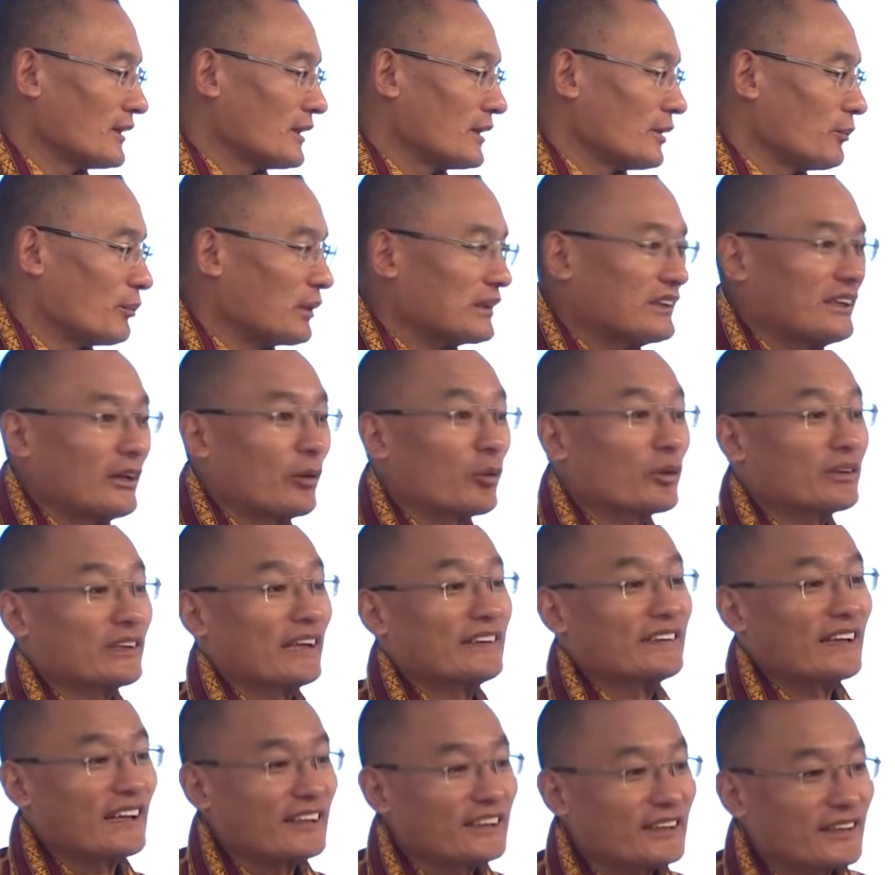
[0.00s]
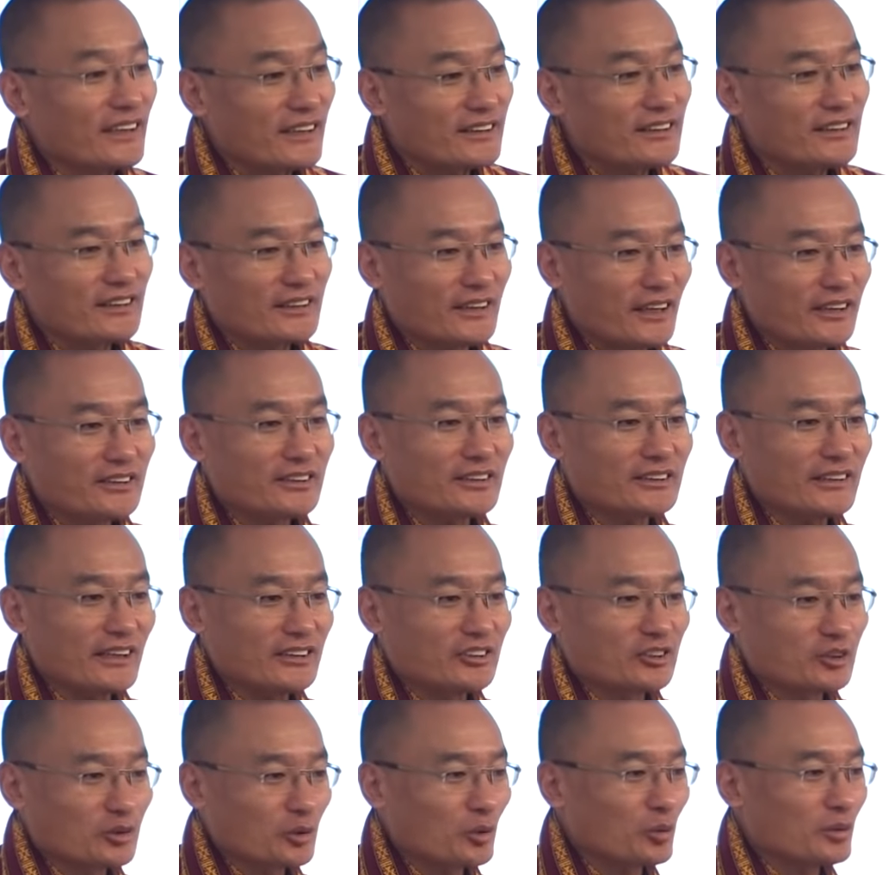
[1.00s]
But there was another indicator that
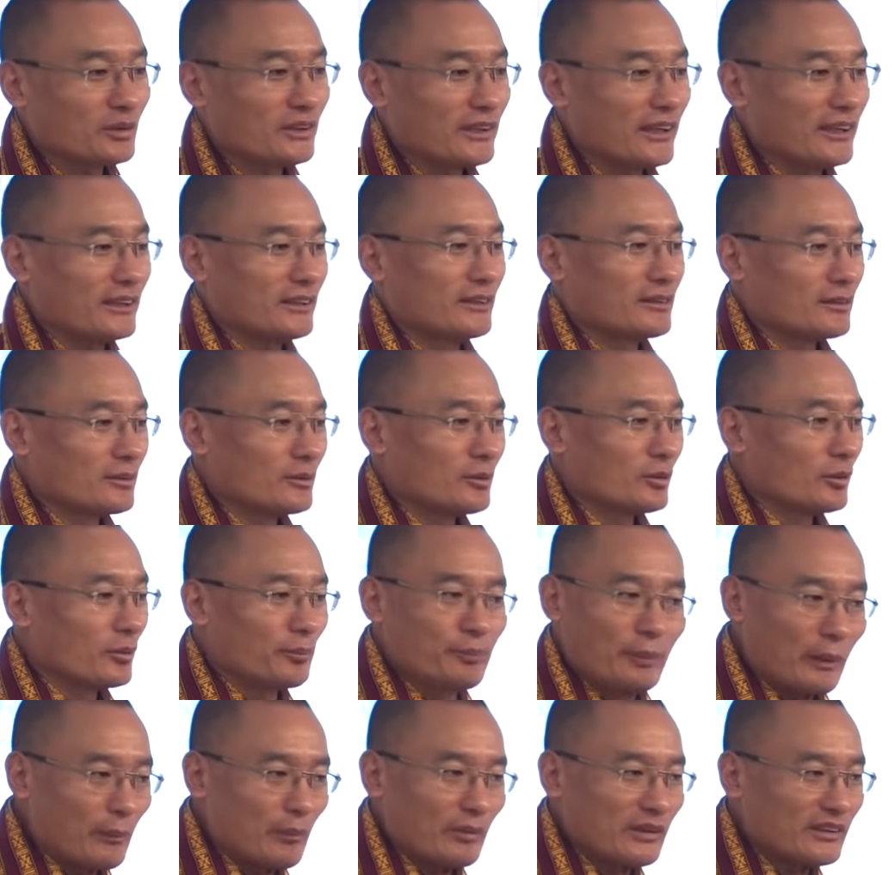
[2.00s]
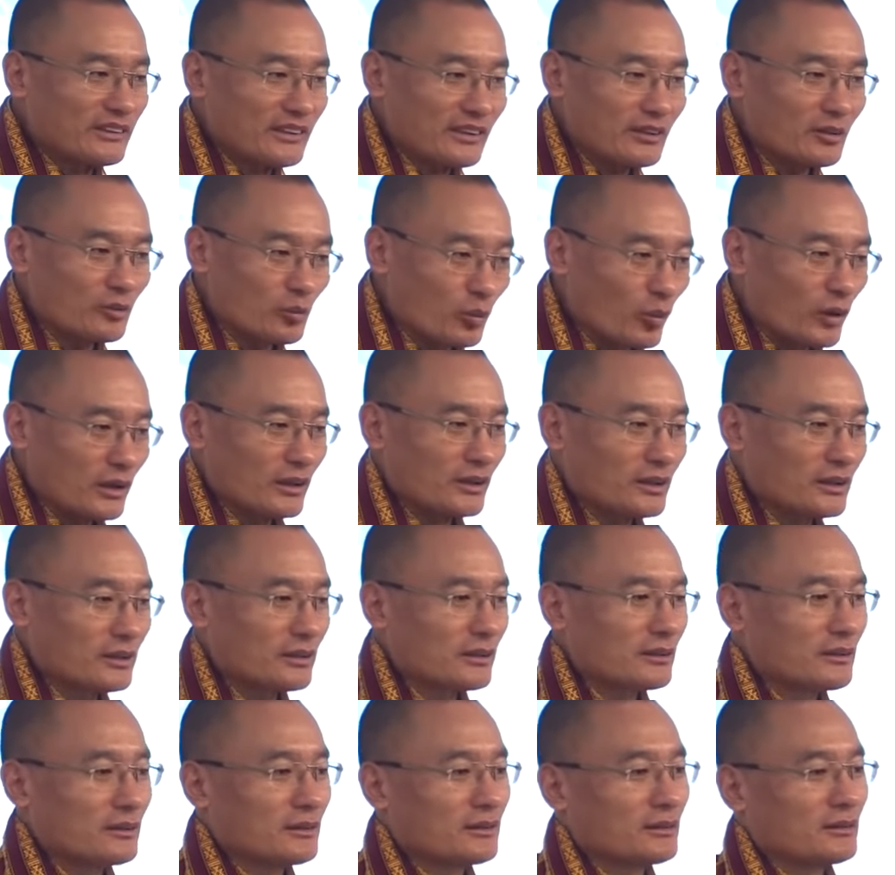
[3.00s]
showed that people didn't want
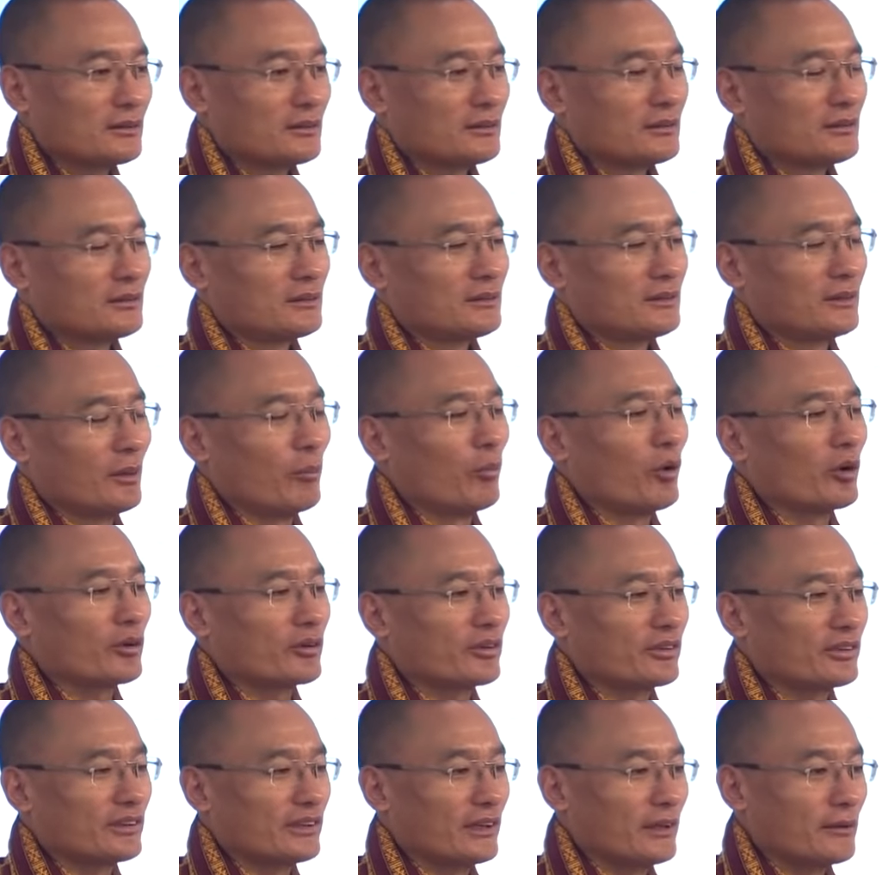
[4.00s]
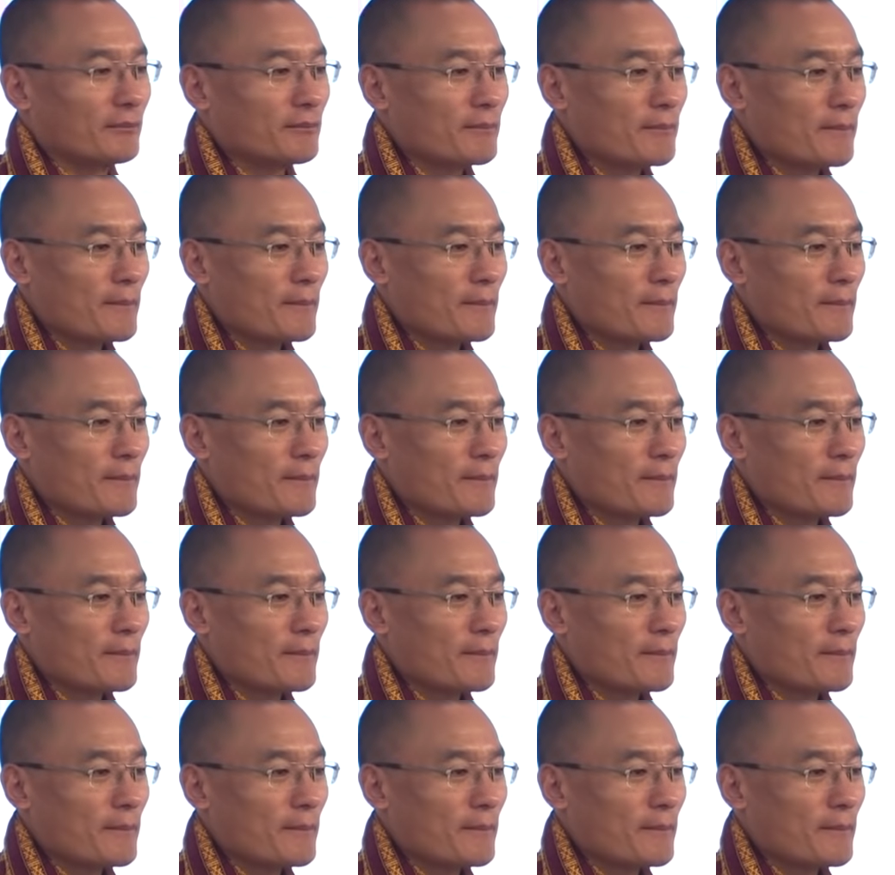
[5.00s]
democracy.